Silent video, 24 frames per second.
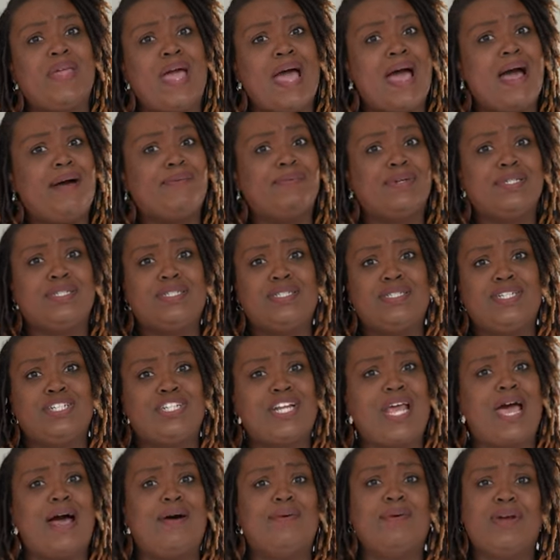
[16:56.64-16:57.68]
I would
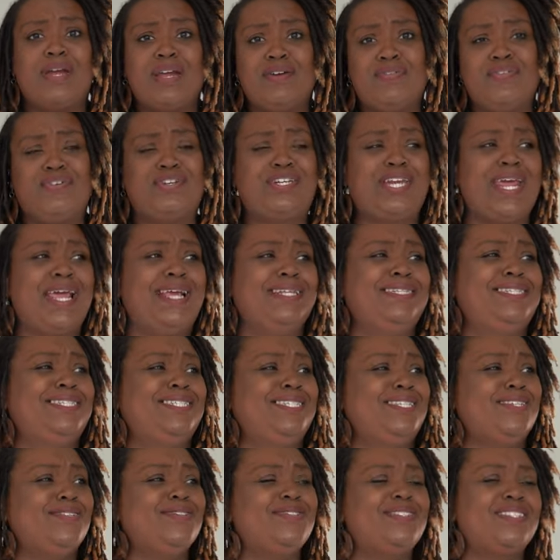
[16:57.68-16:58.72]
shower every day
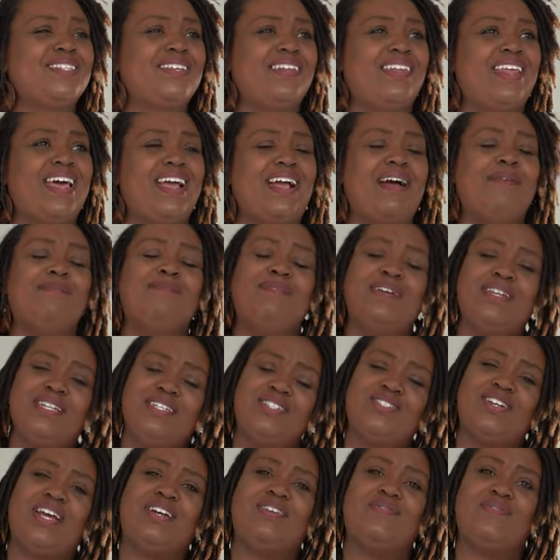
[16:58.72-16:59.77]
too. So, like, I'm really
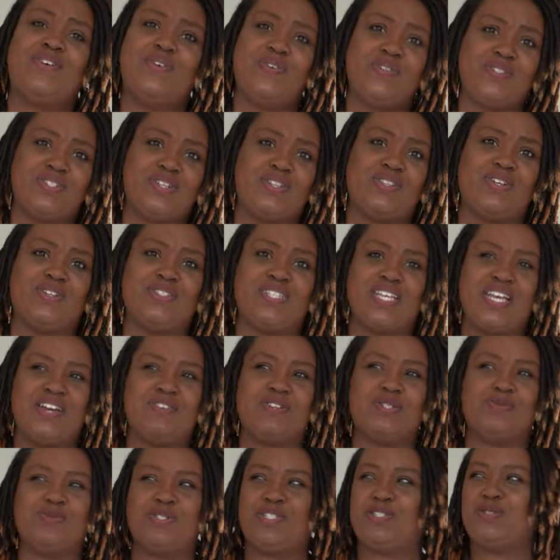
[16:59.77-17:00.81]
trying to focus on those
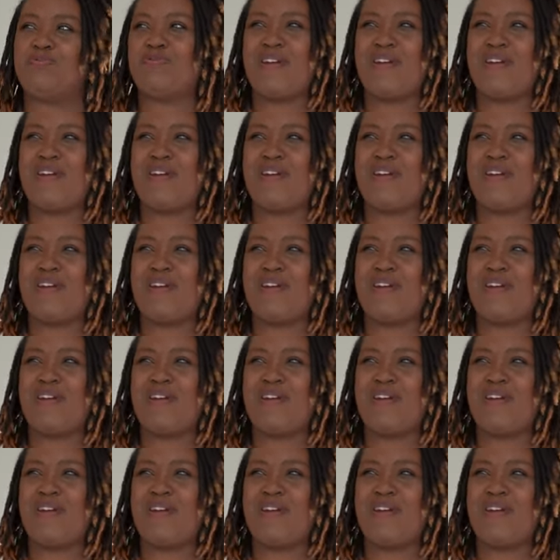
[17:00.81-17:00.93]
areas, which is